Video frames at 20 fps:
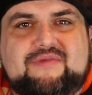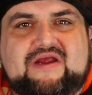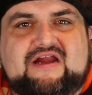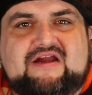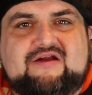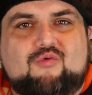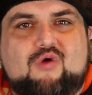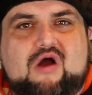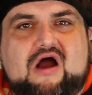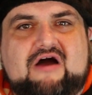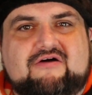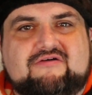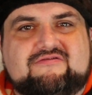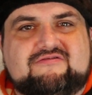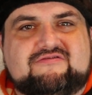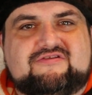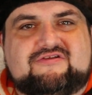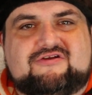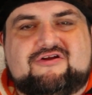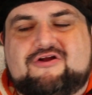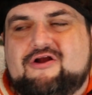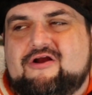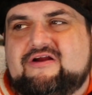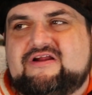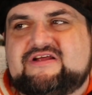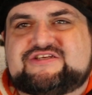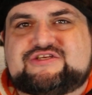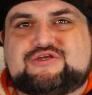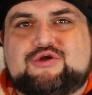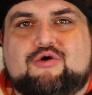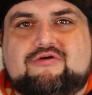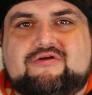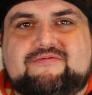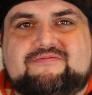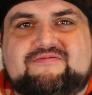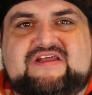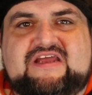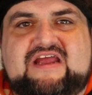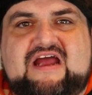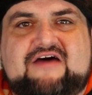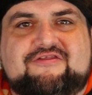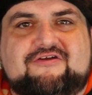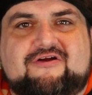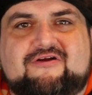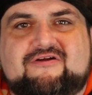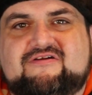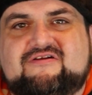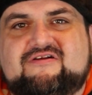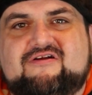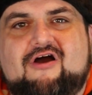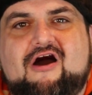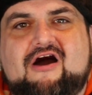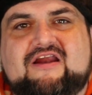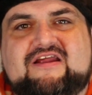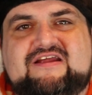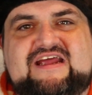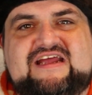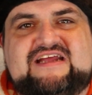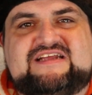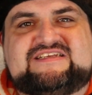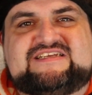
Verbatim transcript: meanwhile, Curtis told him the other holiday